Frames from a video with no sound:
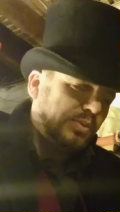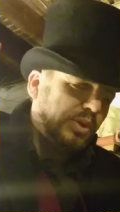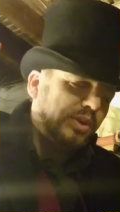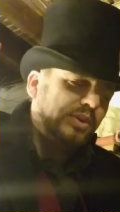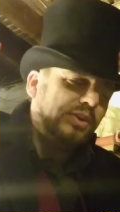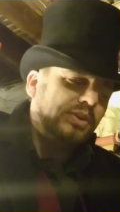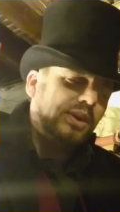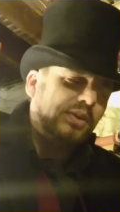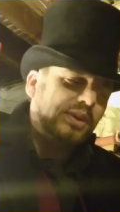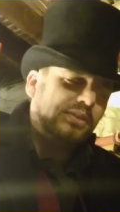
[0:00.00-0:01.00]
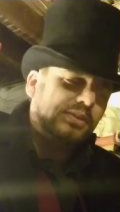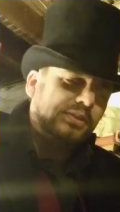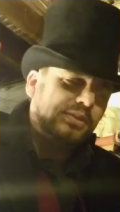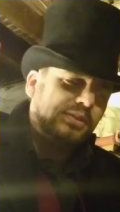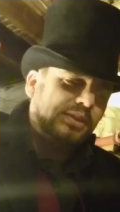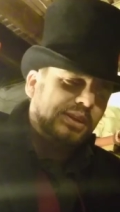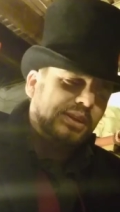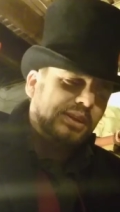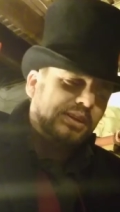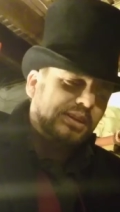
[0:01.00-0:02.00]
Where are you going to,
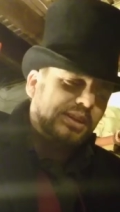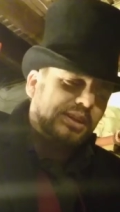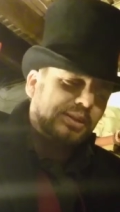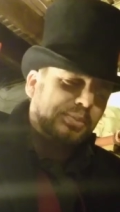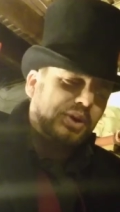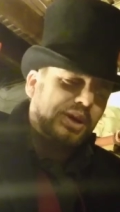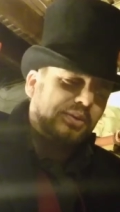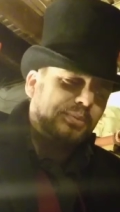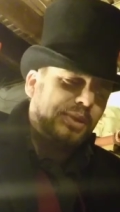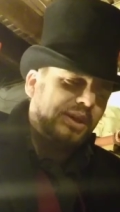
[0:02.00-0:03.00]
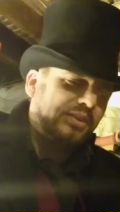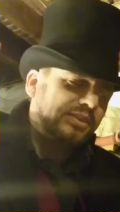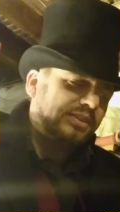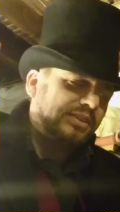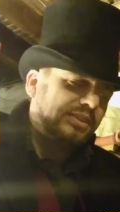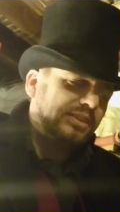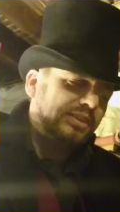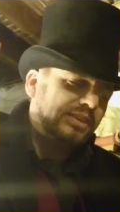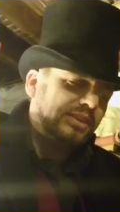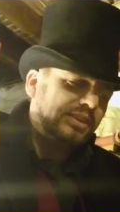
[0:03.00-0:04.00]
little brown mouse?
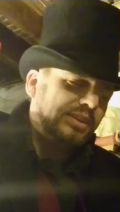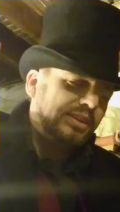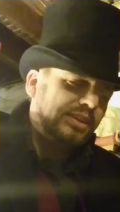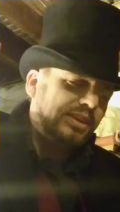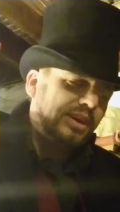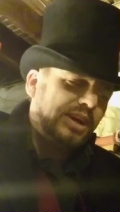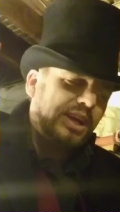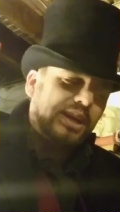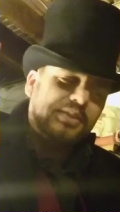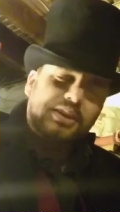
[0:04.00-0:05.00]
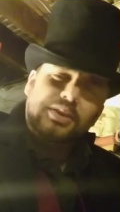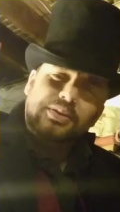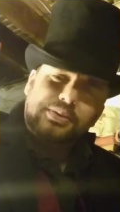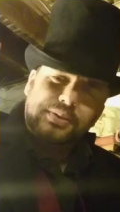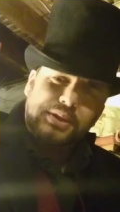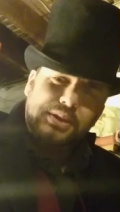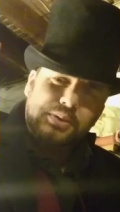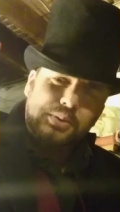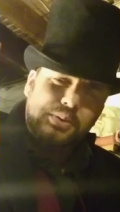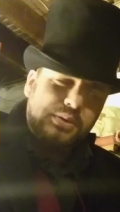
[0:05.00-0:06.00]
I have a use for
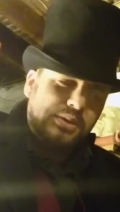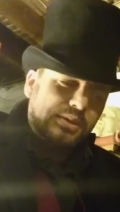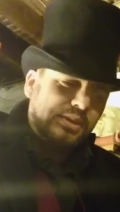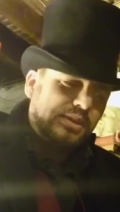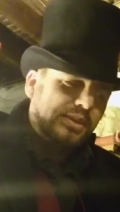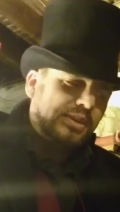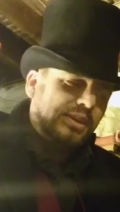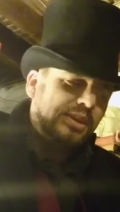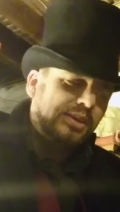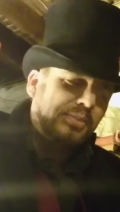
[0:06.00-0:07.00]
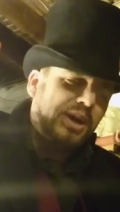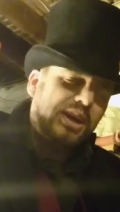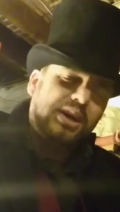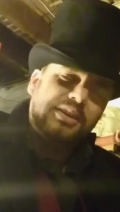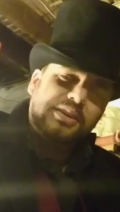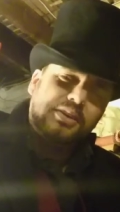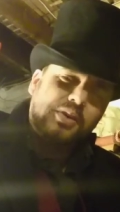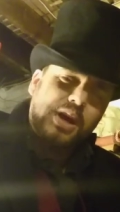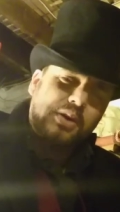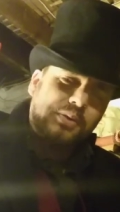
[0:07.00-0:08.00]
you in my
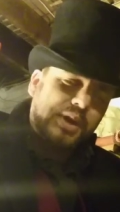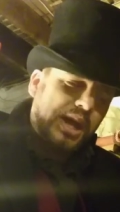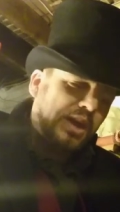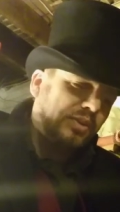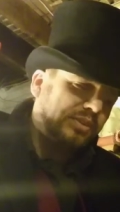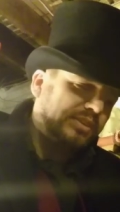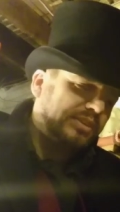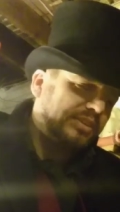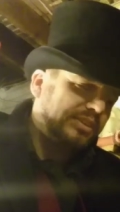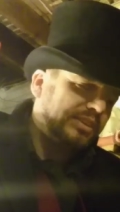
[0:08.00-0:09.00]
underground house.